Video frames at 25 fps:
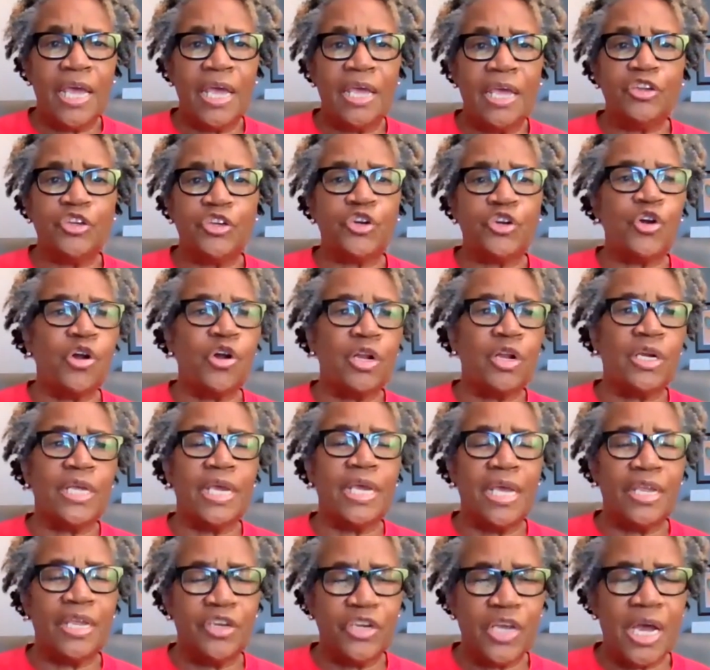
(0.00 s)
and
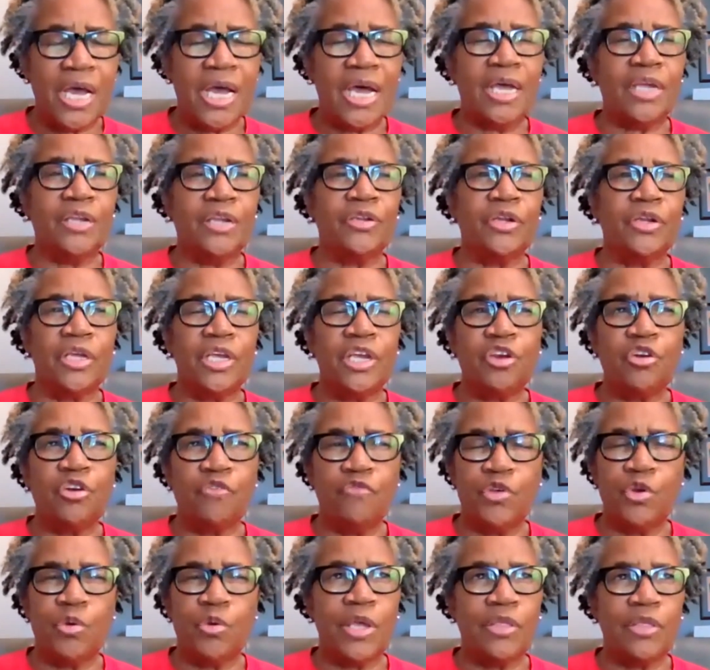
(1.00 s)
Charlie and Don
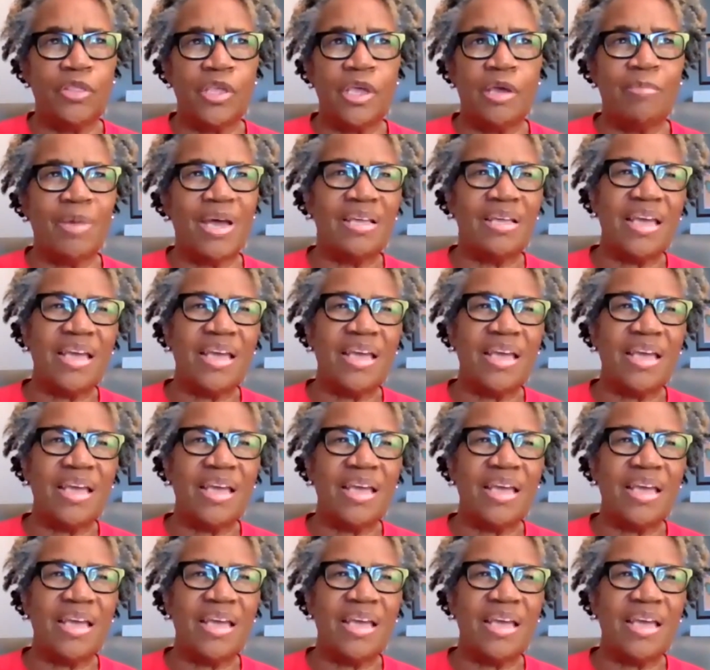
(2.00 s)
interviewing them.